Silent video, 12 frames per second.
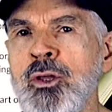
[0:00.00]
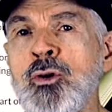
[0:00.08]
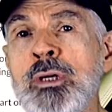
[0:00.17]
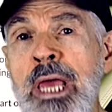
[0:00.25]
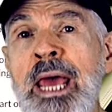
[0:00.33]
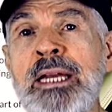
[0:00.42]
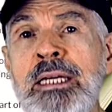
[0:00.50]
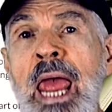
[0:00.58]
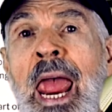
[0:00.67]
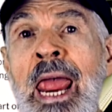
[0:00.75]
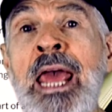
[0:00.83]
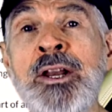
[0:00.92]
You can't
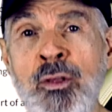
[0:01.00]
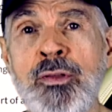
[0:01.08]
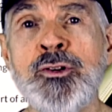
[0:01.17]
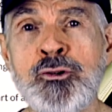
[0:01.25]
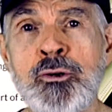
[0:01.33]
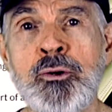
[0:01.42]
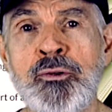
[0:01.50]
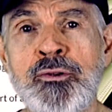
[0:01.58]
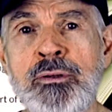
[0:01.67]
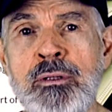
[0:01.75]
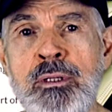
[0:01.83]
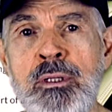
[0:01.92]
handle the truth.